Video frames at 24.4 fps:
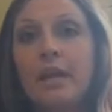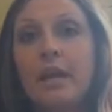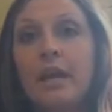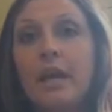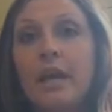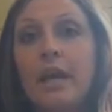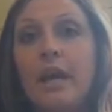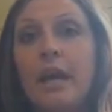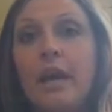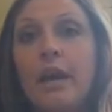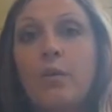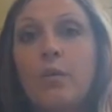
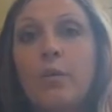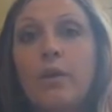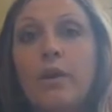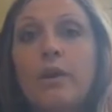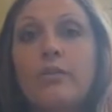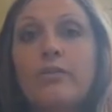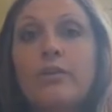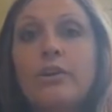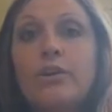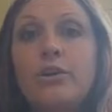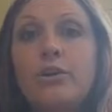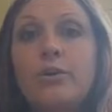And
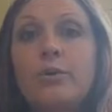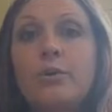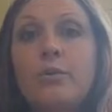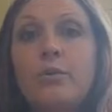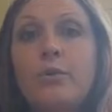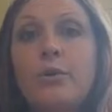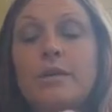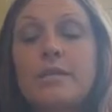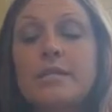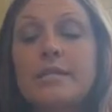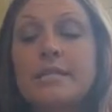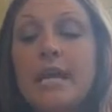whatever you do on
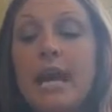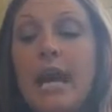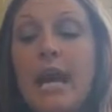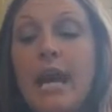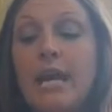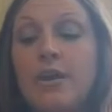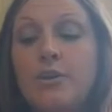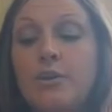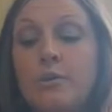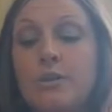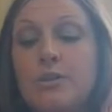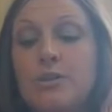one
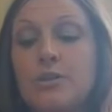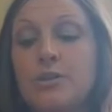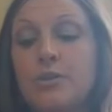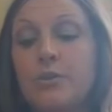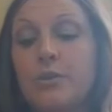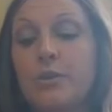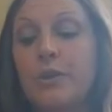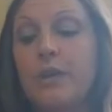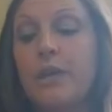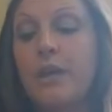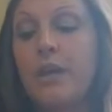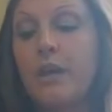side, you must do
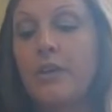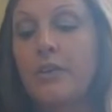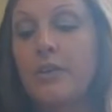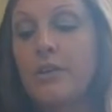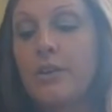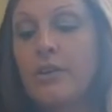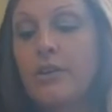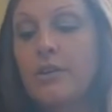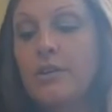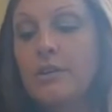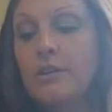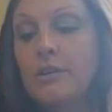on the
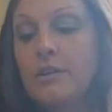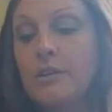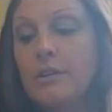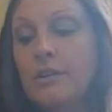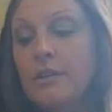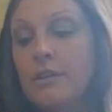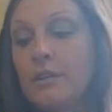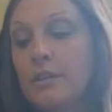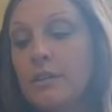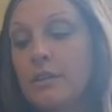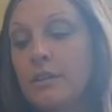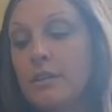other.
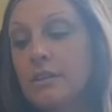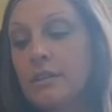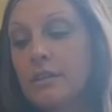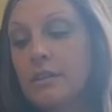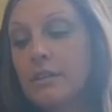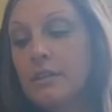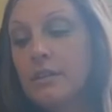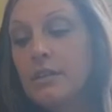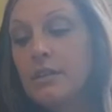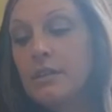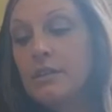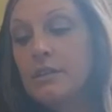
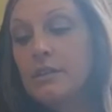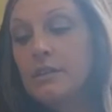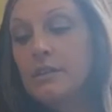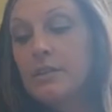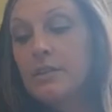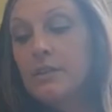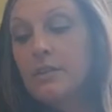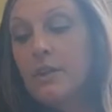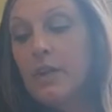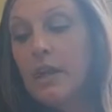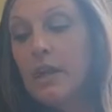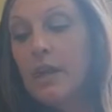So
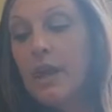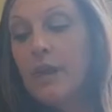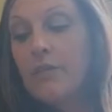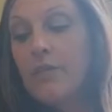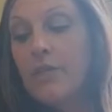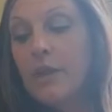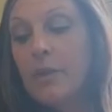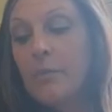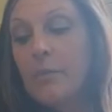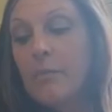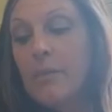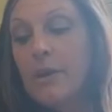you got to have
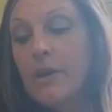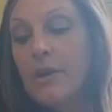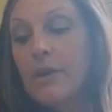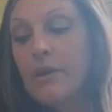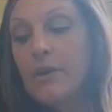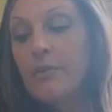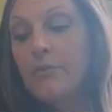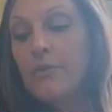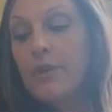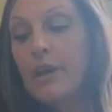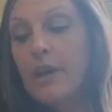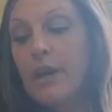like a mirror
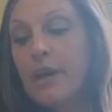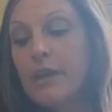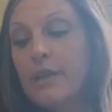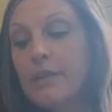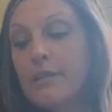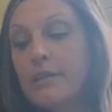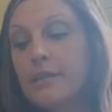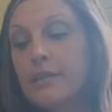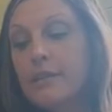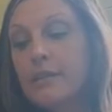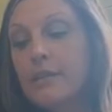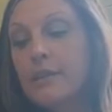
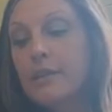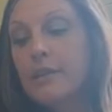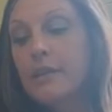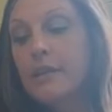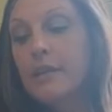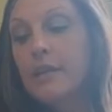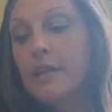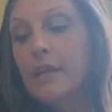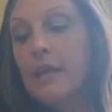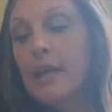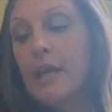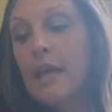effect.
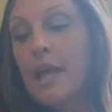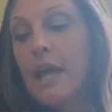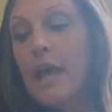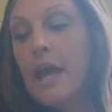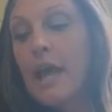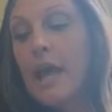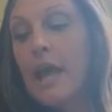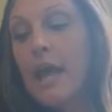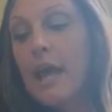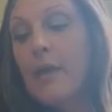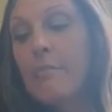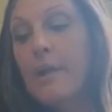
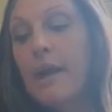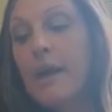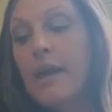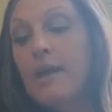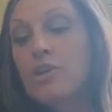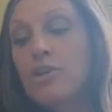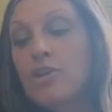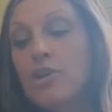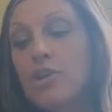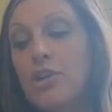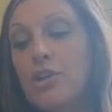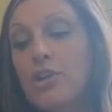And
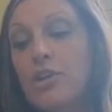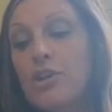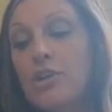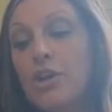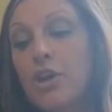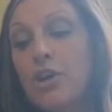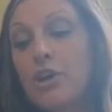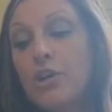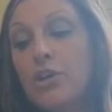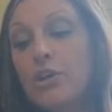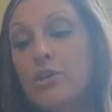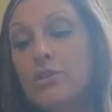make sure you're
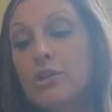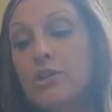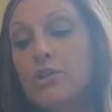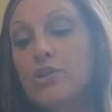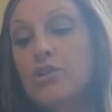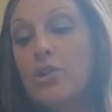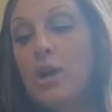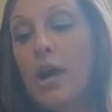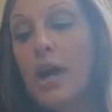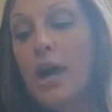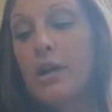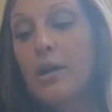not using
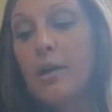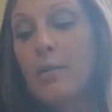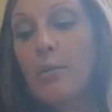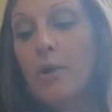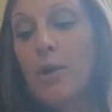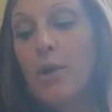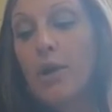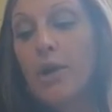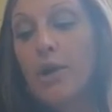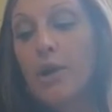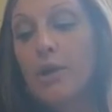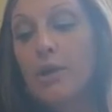dried up
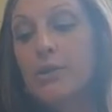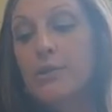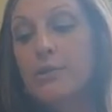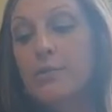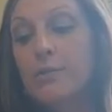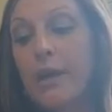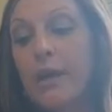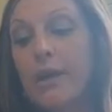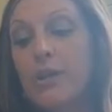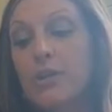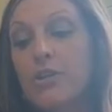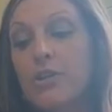markers.
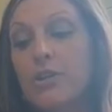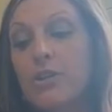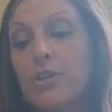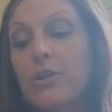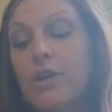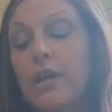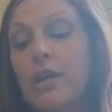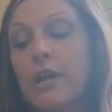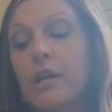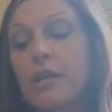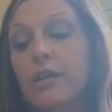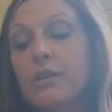Make sure
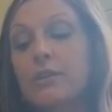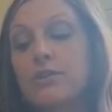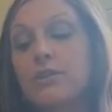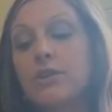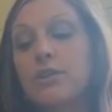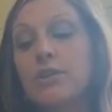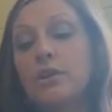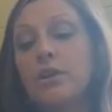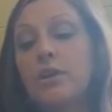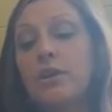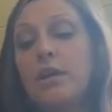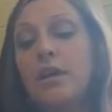that it is
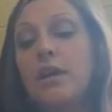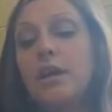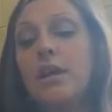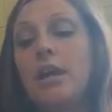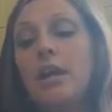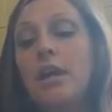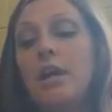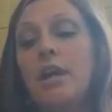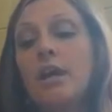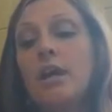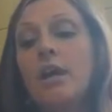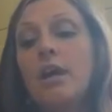good,
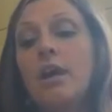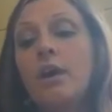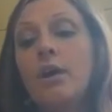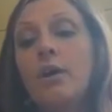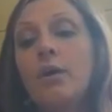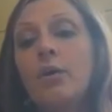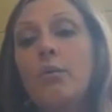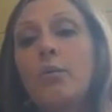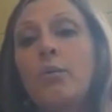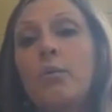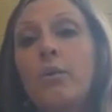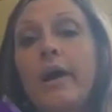
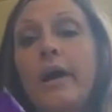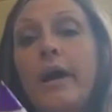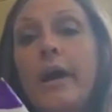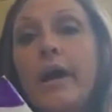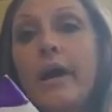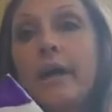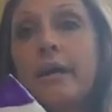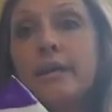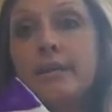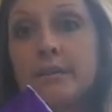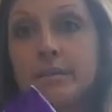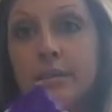
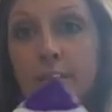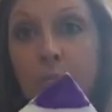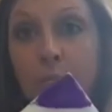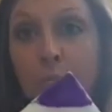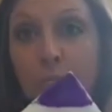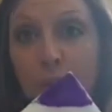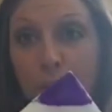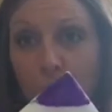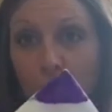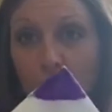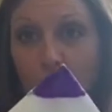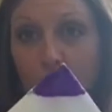wet,
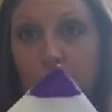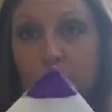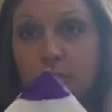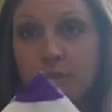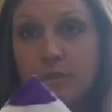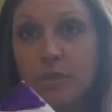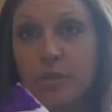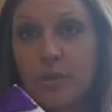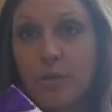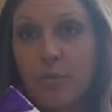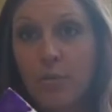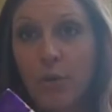
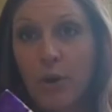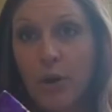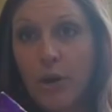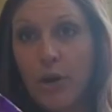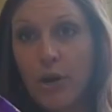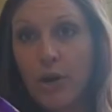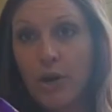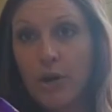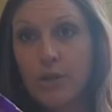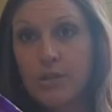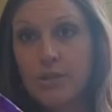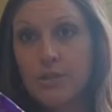potent
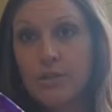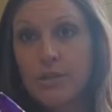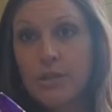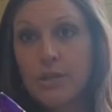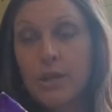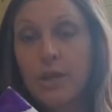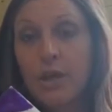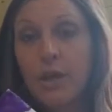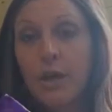markers.